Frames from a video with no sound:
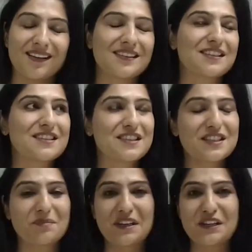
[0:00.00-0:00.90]
and that's just
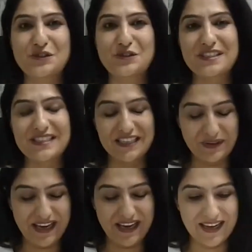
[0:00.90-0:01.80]
something interesting.
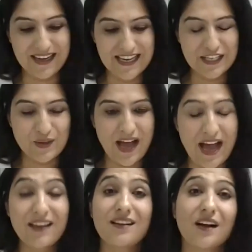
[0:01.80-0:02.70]
Okay, so
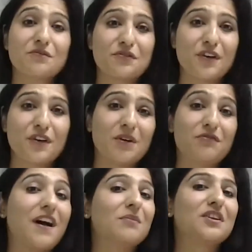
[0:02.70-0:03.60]
I come from a
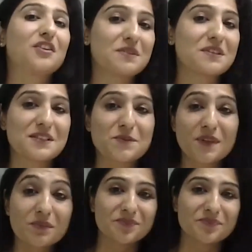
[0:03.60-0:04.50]
family of business
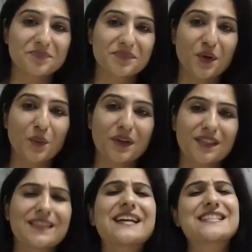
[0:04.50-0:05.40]
people, with
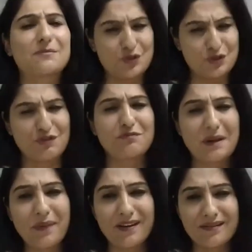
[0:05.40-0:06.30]
the exception of my
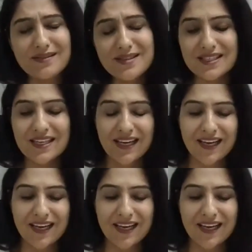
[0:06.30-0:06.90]
parents.